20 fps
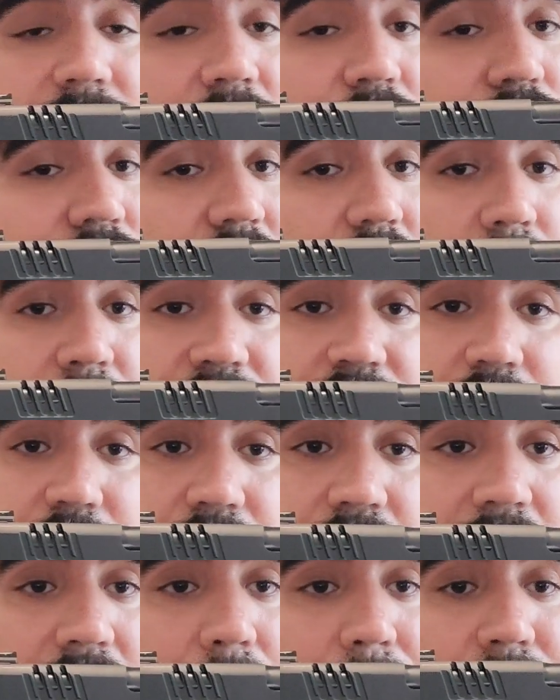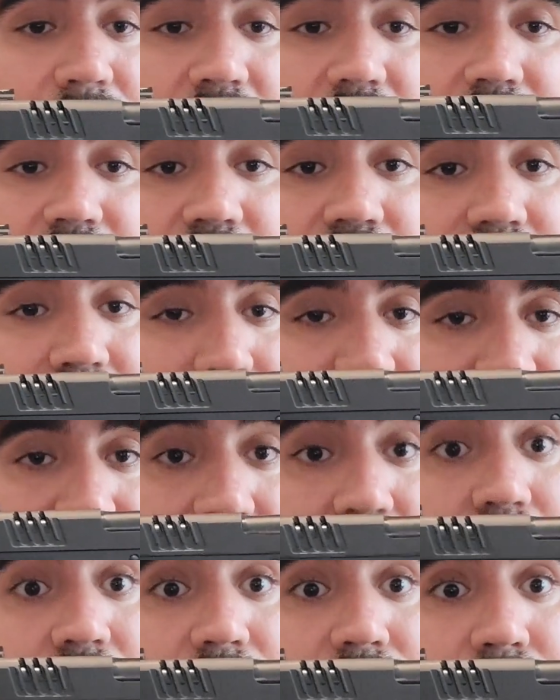think you're going to be very happy, and I think you're going to be
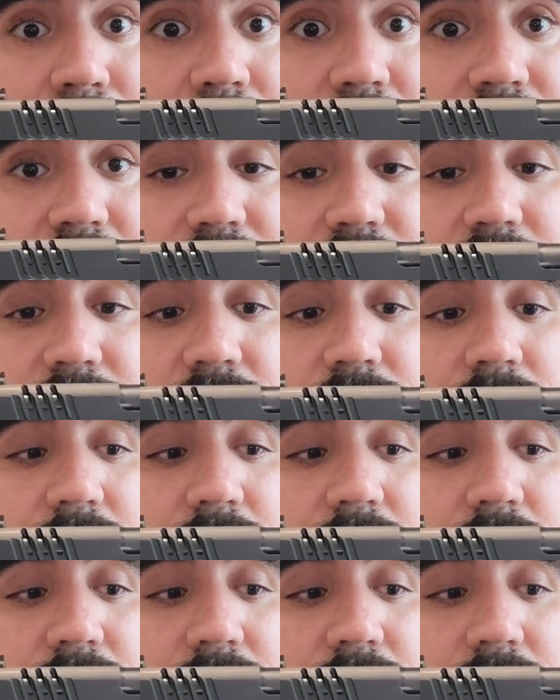very impressed.